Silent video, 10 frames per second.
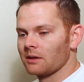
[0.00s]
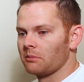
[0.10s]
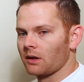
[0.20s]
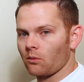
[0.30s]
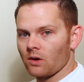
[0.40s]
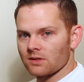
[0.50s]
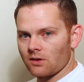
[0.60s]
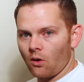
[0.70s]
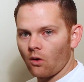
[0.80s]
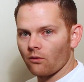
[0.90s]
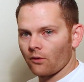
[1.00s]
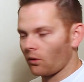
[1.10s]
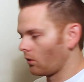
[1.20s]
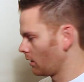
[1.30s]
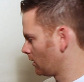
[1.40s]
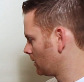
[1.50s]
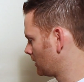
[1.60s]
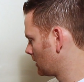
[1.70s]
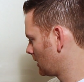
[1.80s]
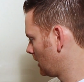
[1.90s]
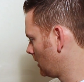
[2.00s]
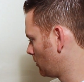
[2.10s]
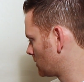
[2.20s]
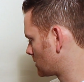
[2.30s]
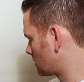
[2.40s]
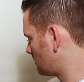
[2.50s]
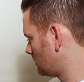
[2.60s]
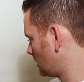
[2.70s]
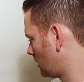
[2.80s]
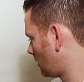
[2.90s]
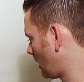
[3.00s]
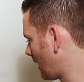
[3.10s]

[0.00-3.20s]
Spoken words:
but it wasn't over oiled. It was, you know,